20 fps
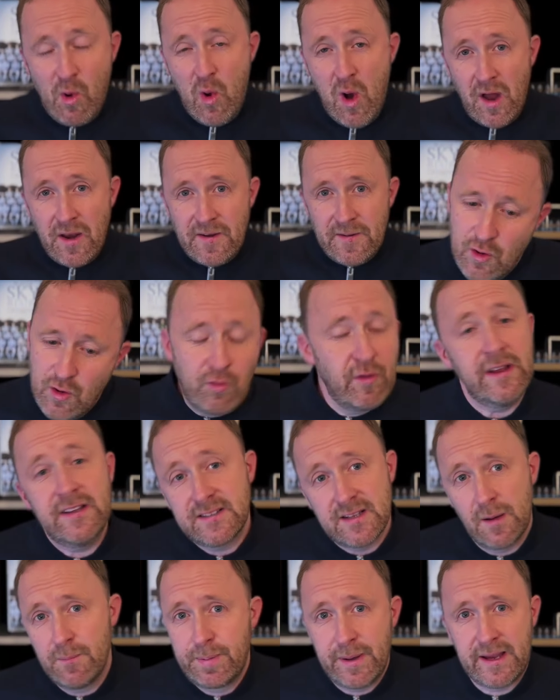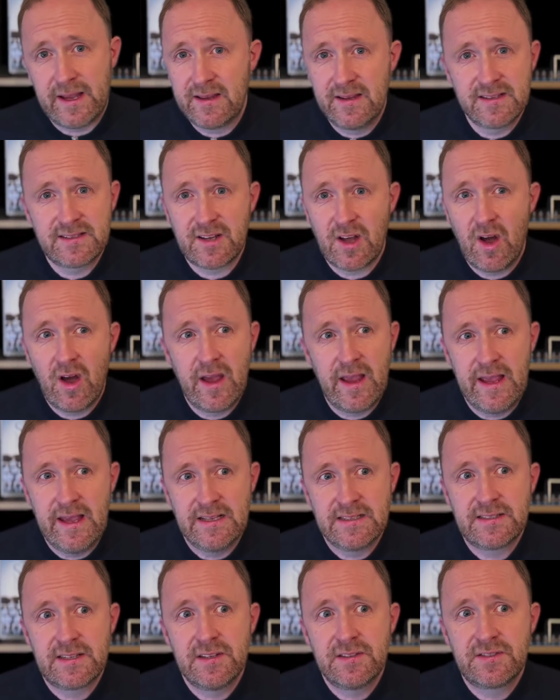1, the reason I'm picking this guy
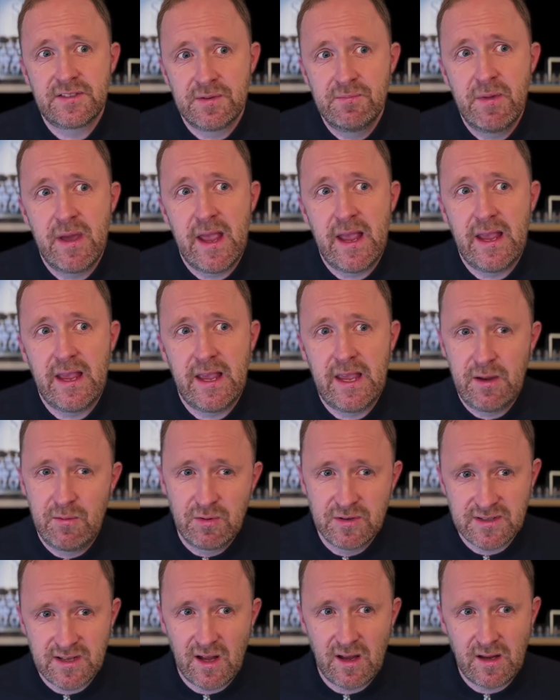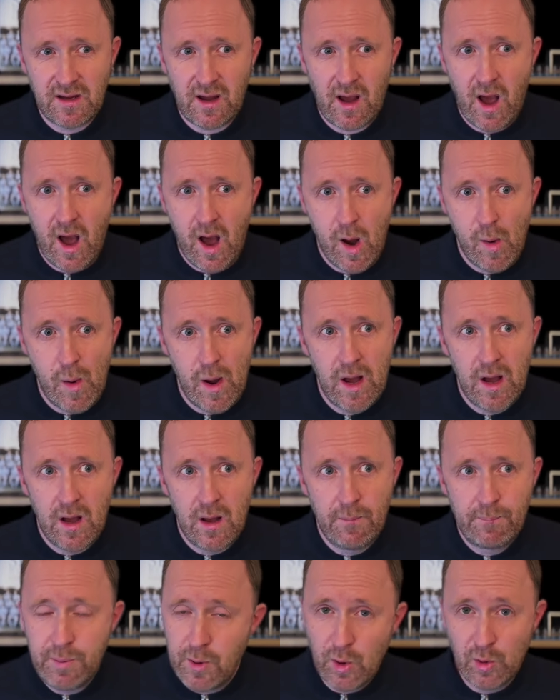is, to me, he was like
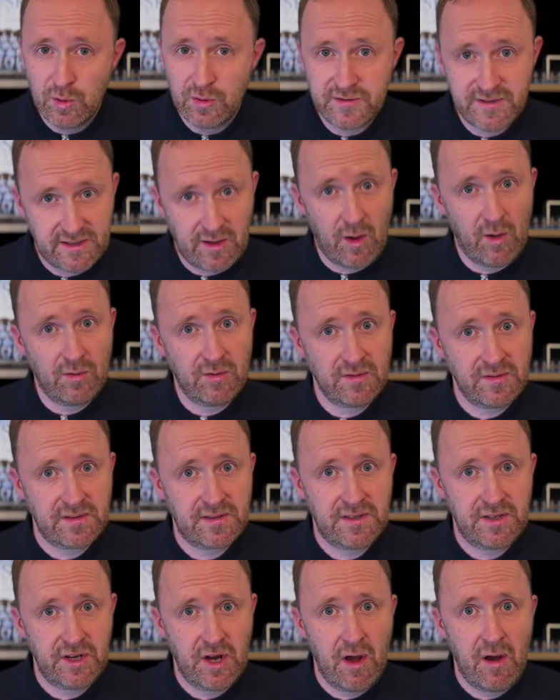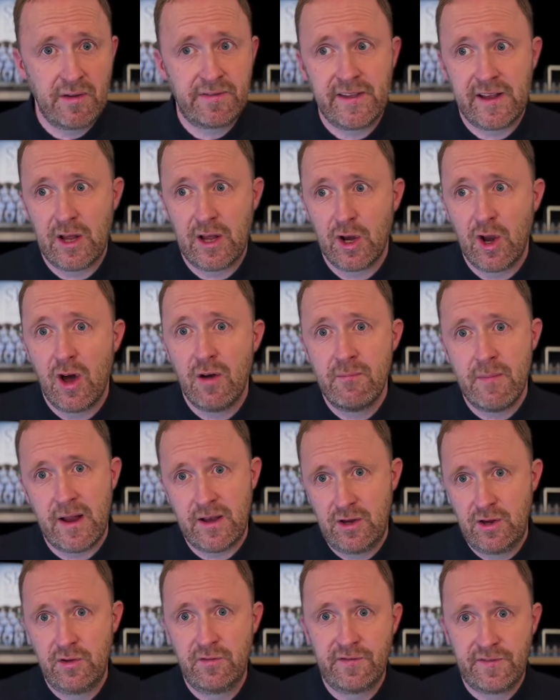our Paul Scholes. I think a lot of
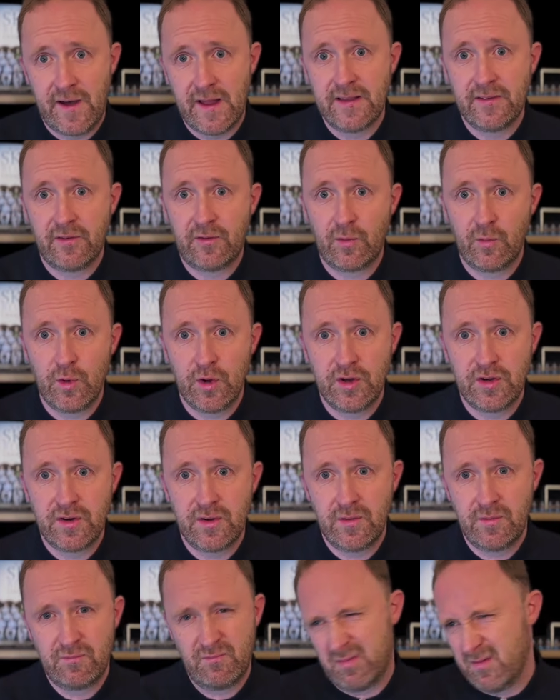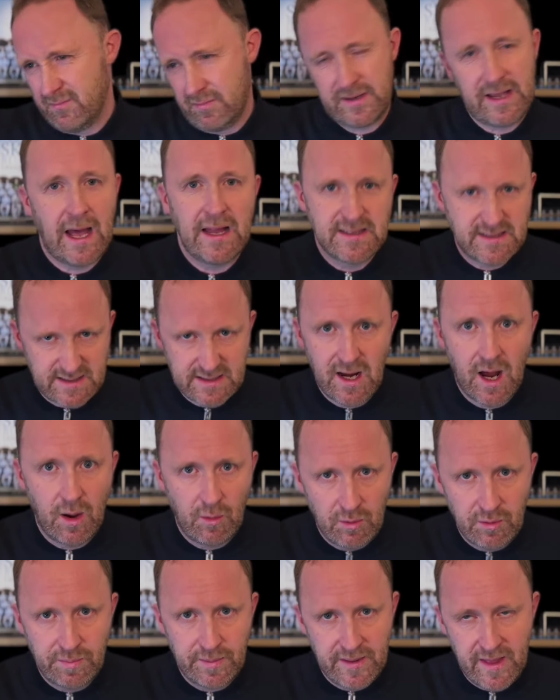Man U fans Cantona
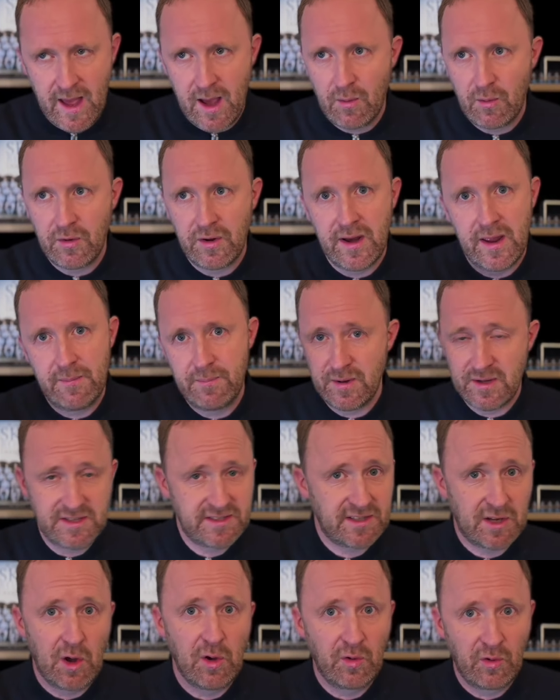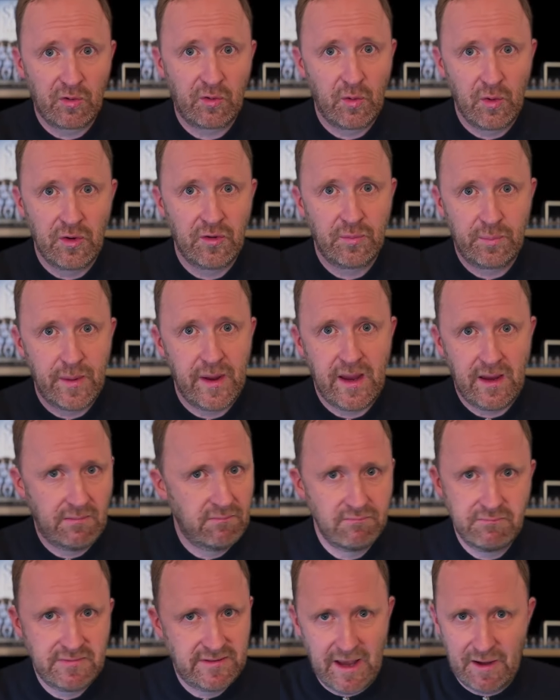would be there, wouldn't he? But Scholes would be
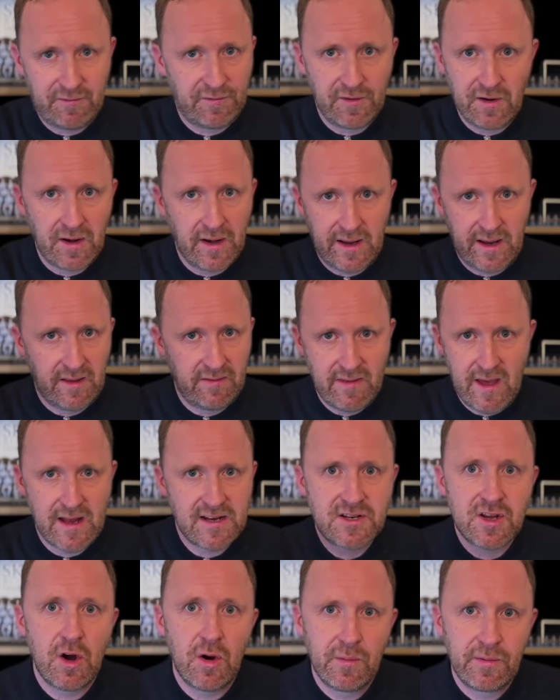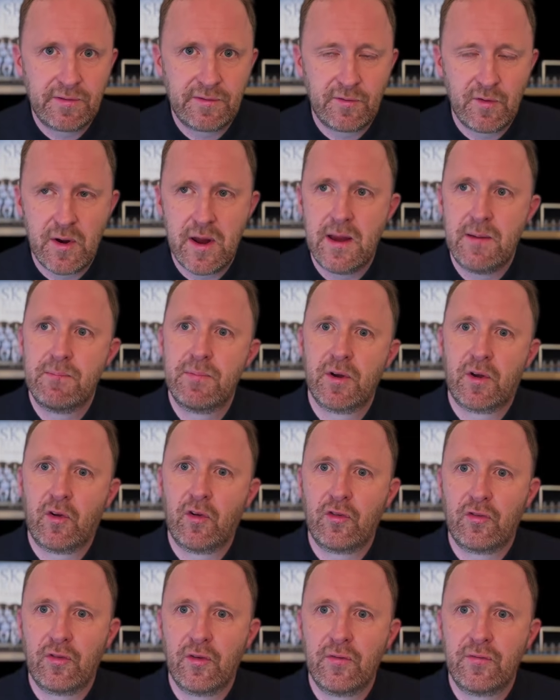definitely in their top 3
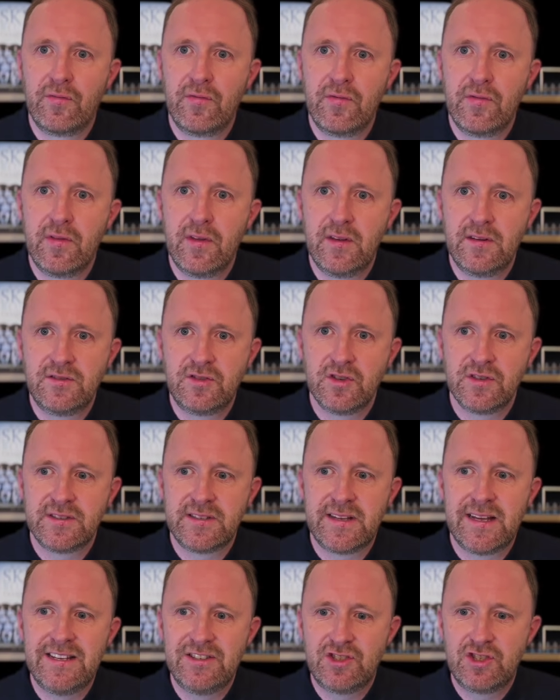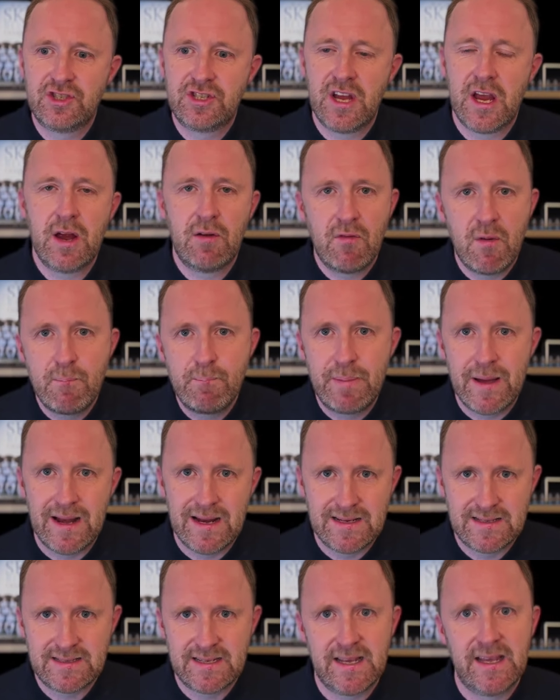because of just his sheer
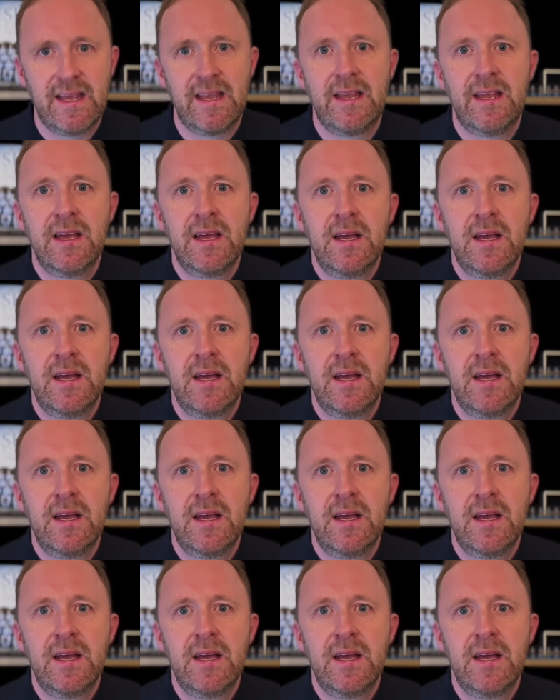ability